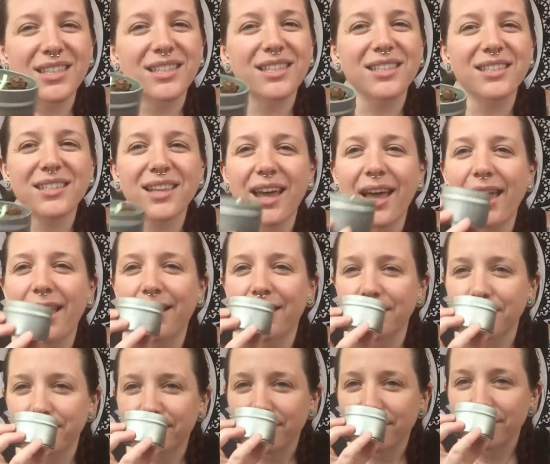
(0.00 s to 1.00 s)
This is like
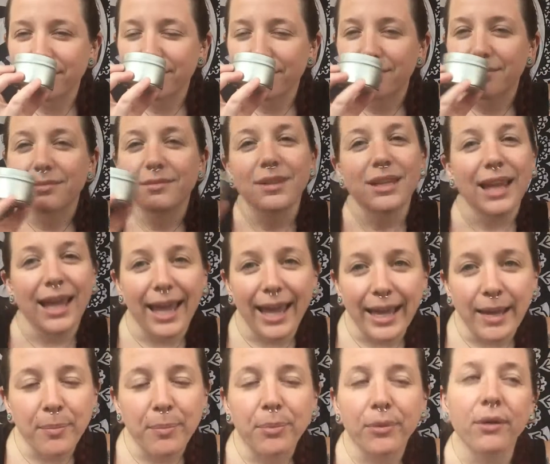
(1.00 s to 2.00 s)

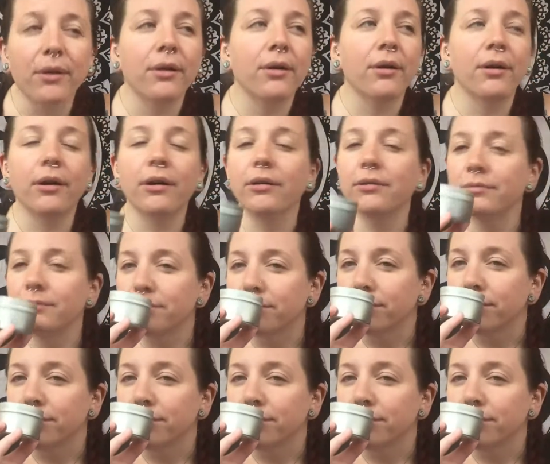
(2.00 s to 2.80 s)
April,